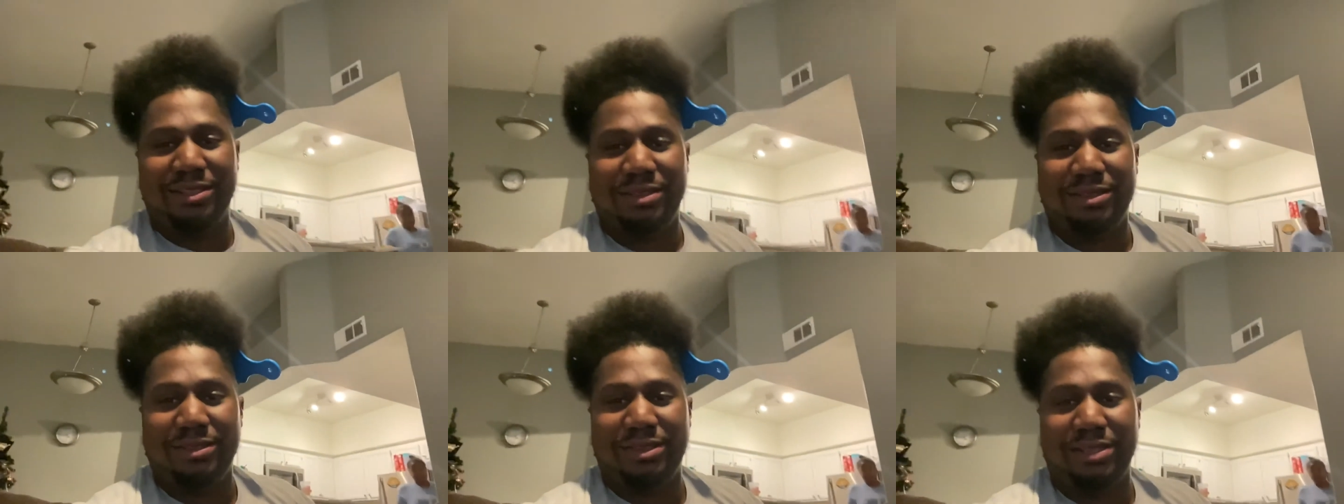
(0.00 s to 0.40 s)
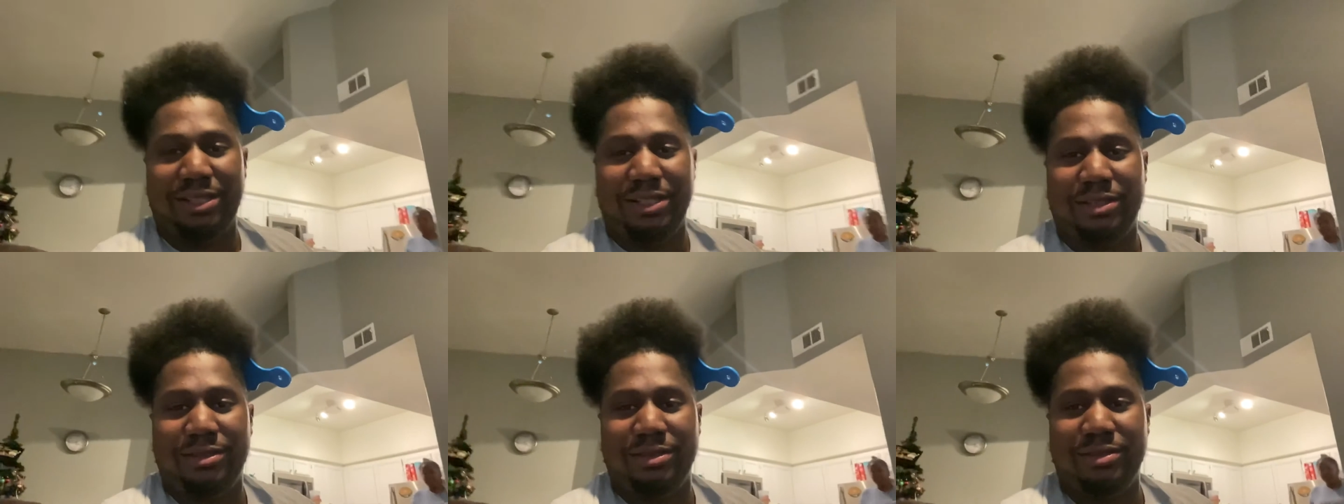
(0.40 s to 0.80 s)
Like,
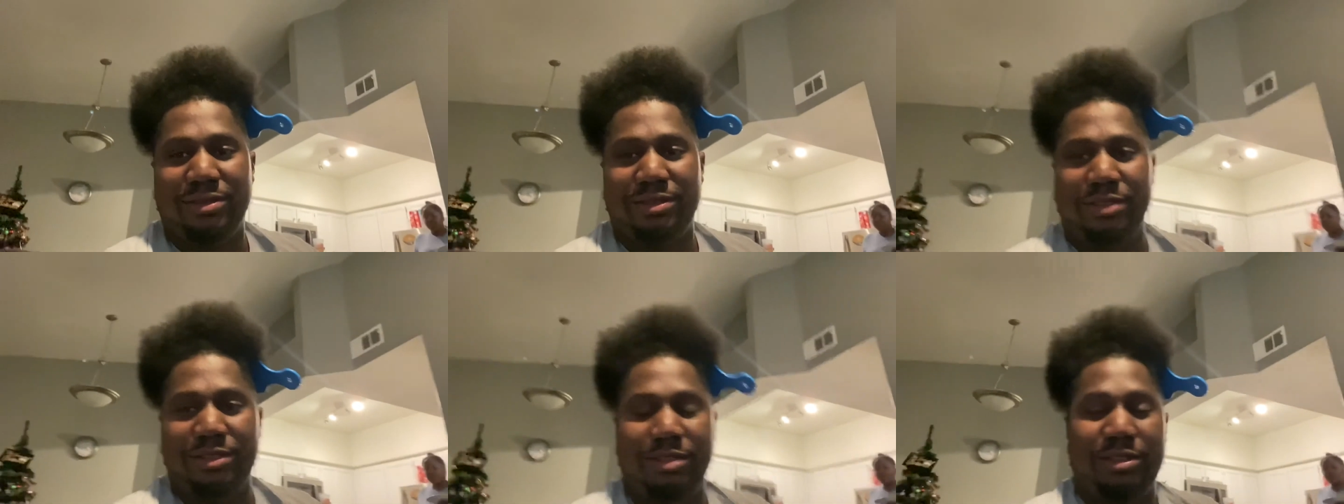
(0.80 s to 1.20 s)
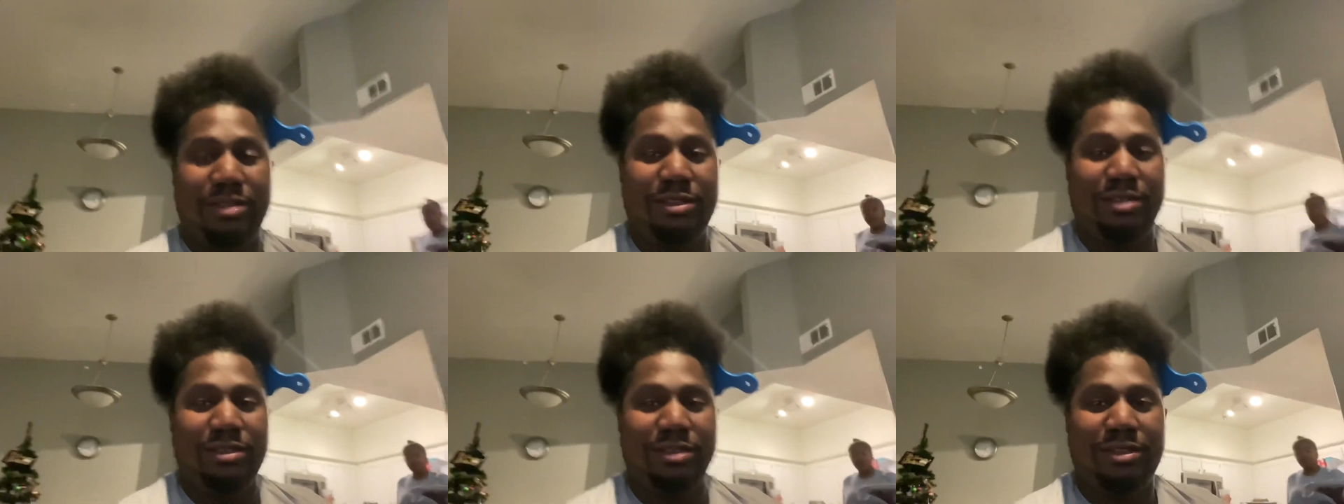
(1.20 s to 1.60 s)
okay, we're gonna wrap
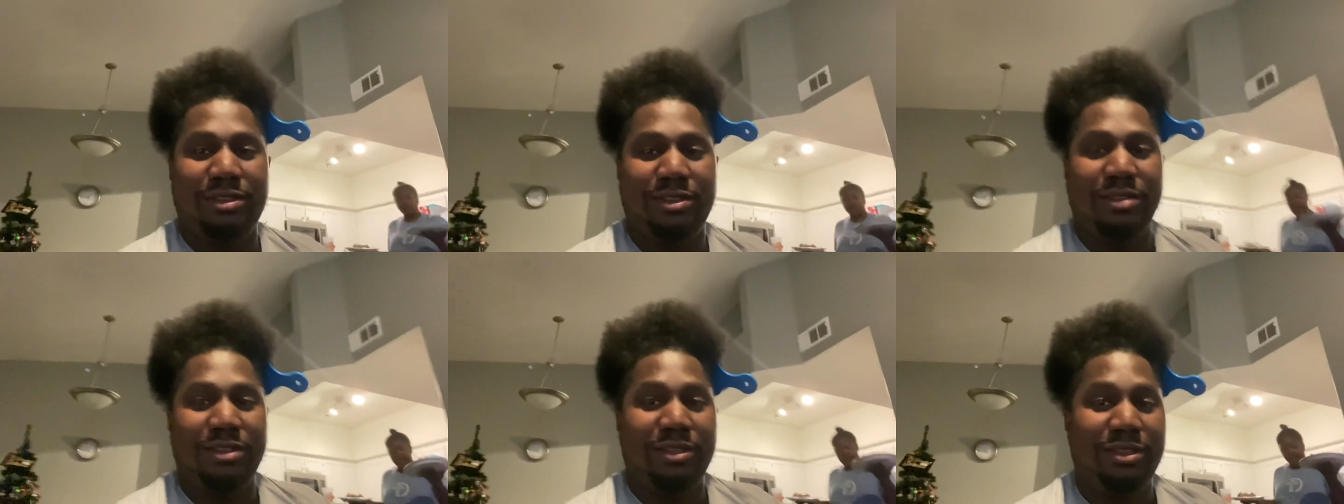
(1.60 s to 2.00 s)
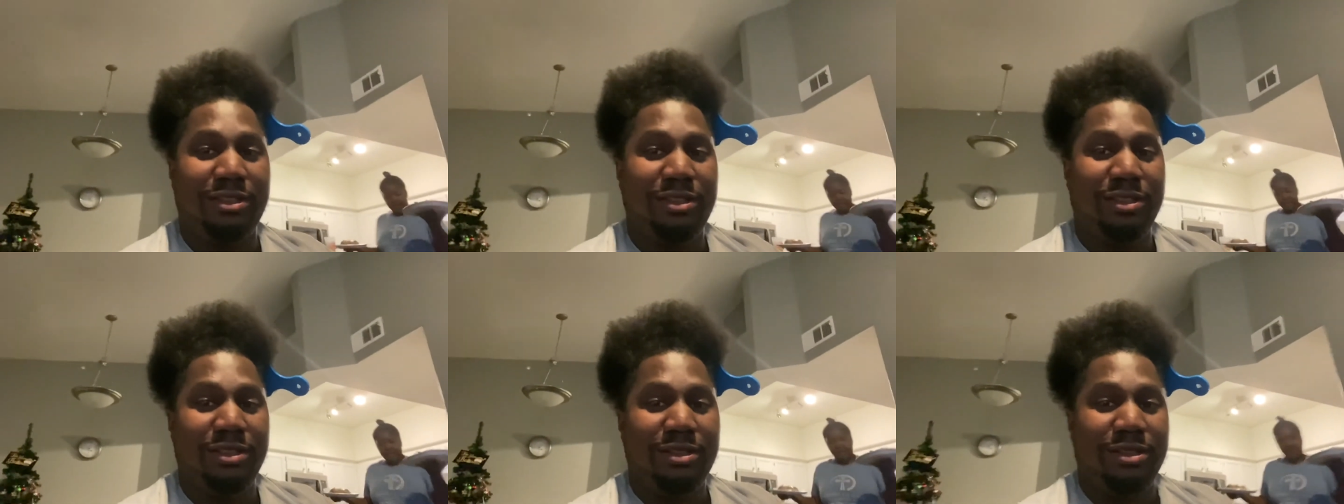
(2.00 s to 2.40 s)
it up, right?
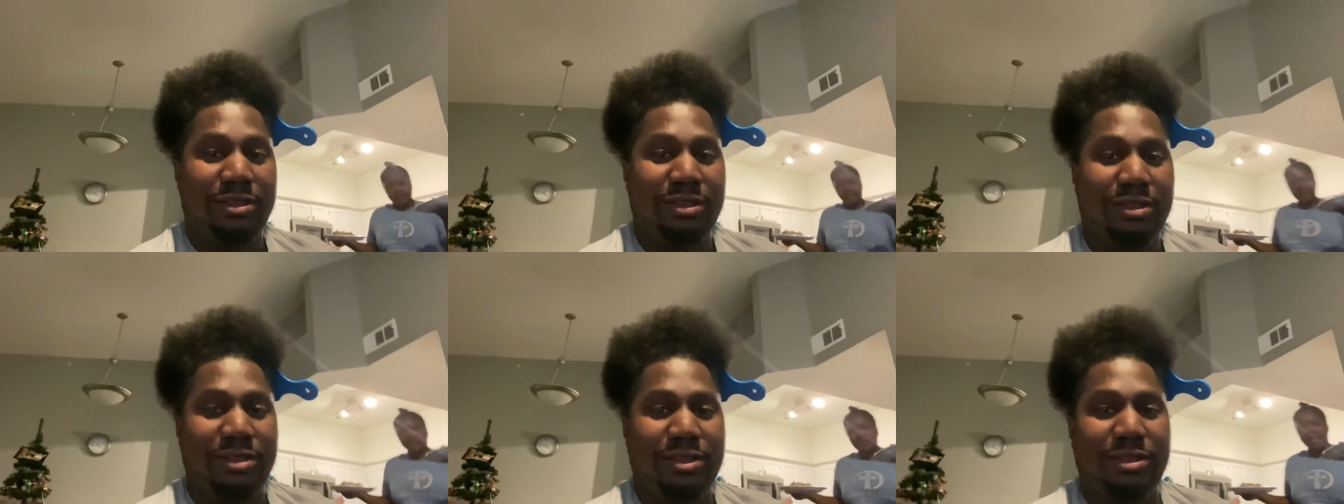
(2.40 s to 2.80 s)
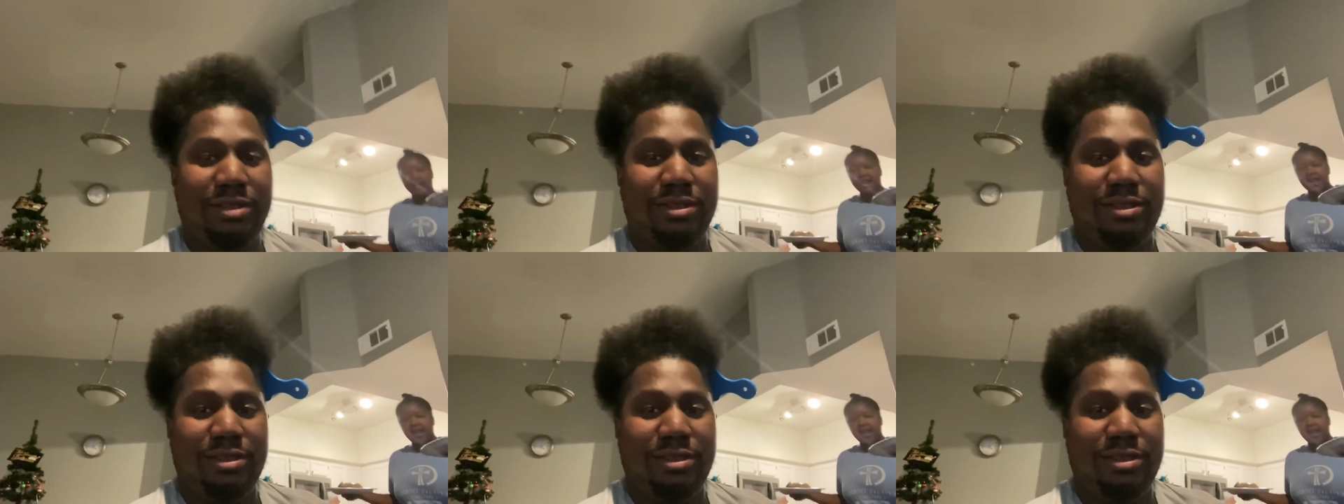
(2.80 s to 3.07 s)
You get it?